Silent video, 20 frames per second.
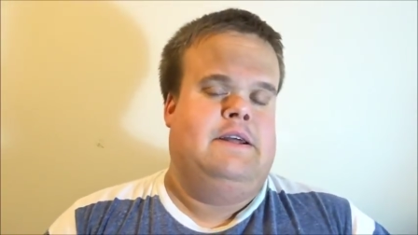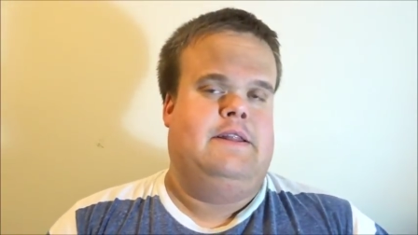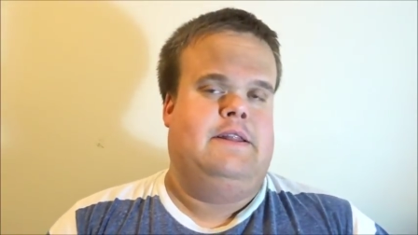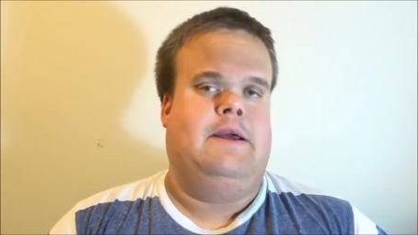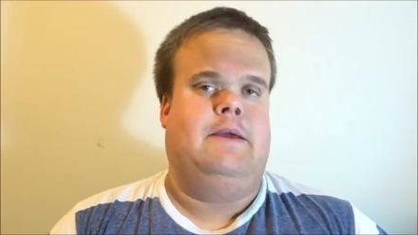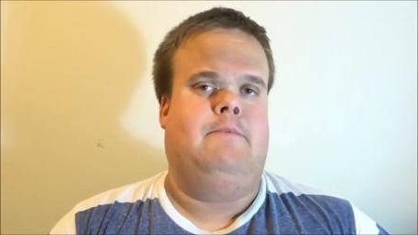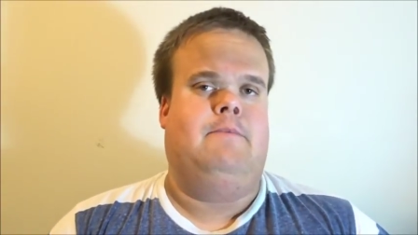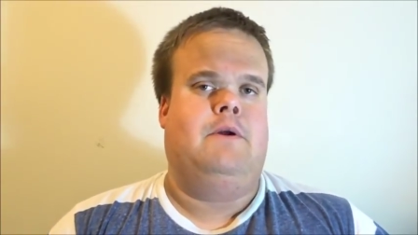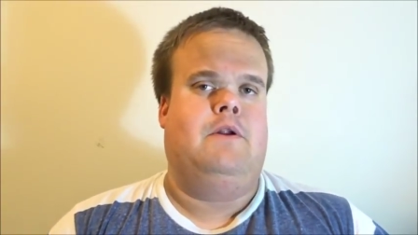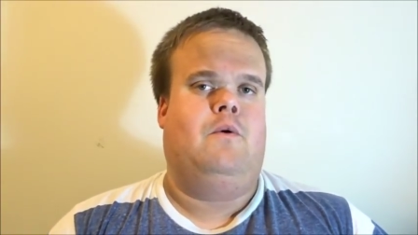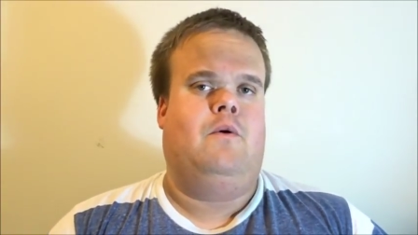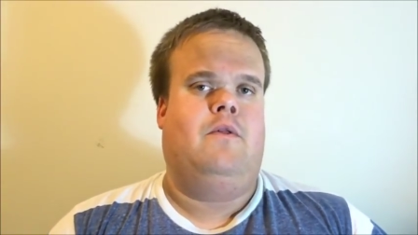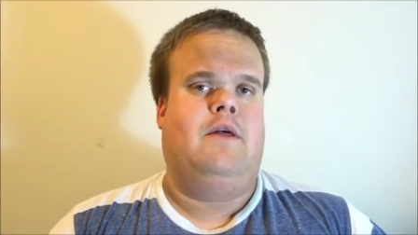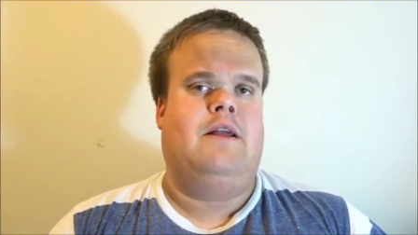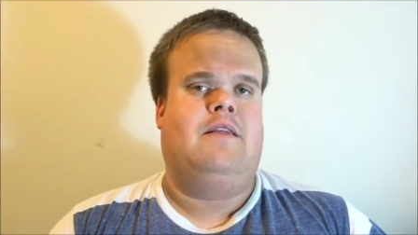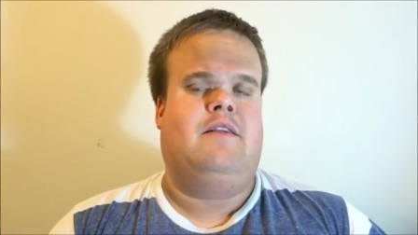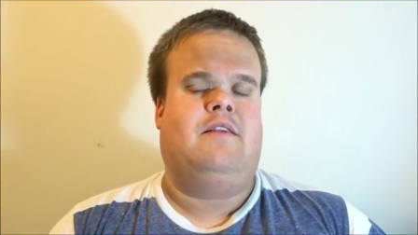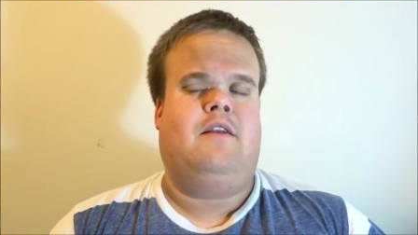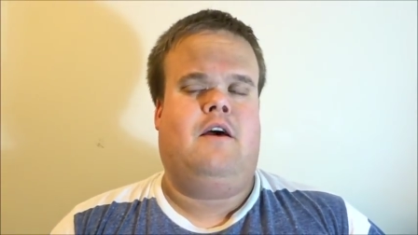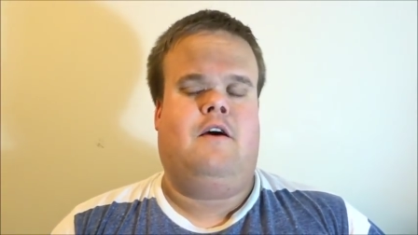them and all
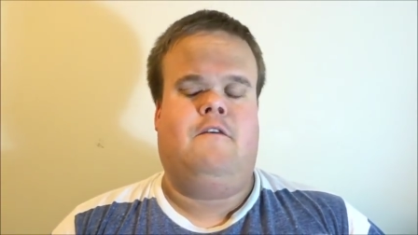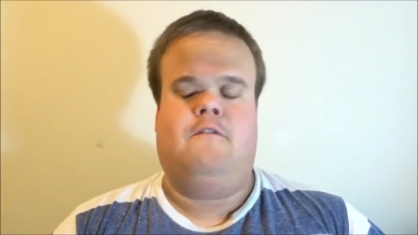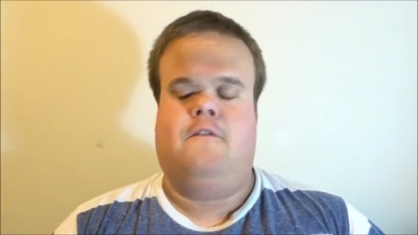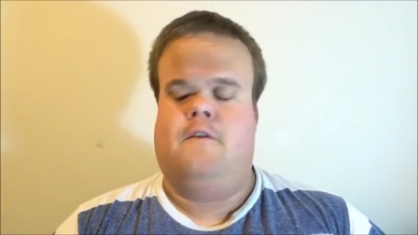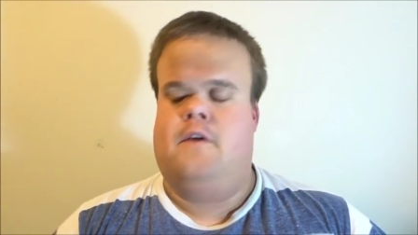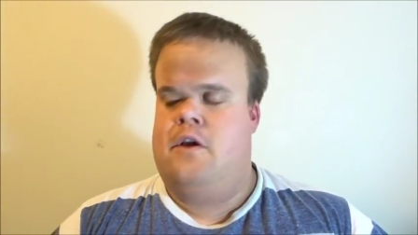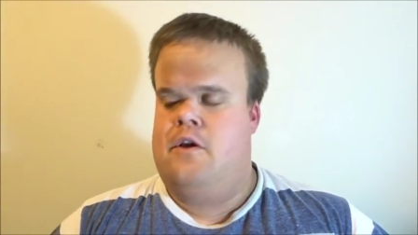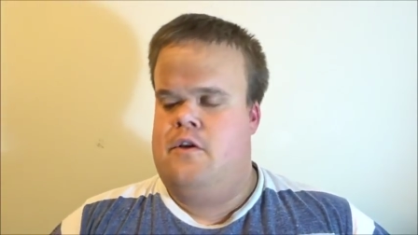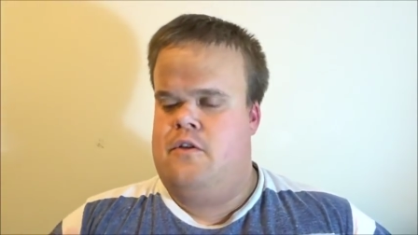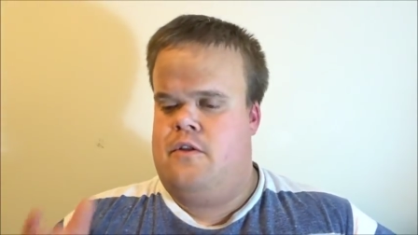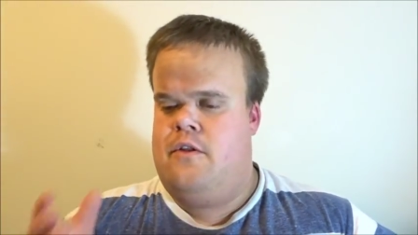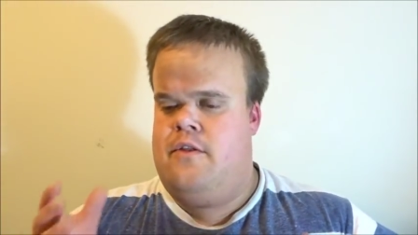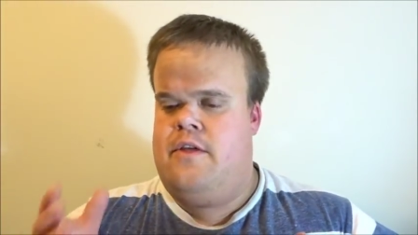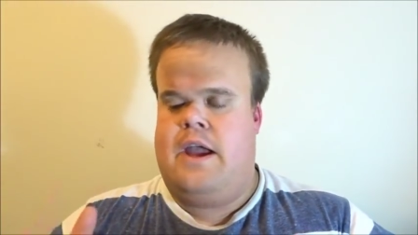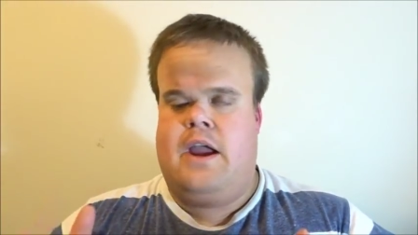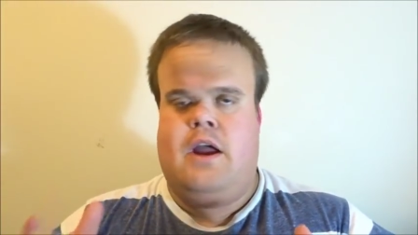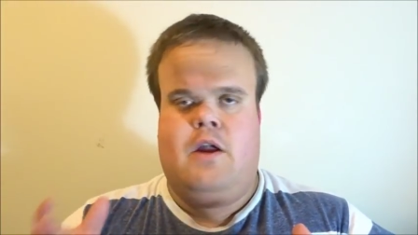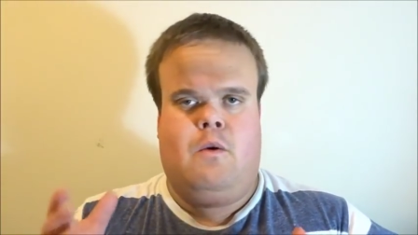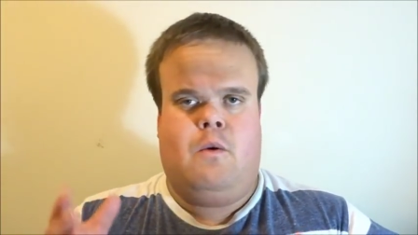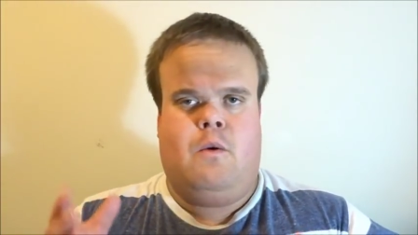that stuff. So they're going